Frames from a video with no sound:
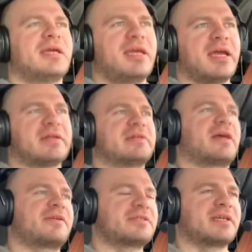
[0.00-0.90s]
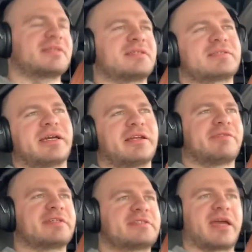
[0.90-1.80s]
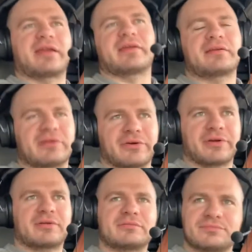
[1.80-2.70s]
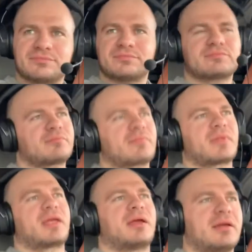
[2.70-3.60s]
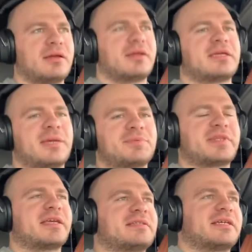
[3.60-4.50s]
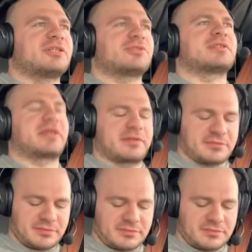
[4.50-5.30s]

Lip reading: In another sense, it's kind of exciting, or keeps things interesting.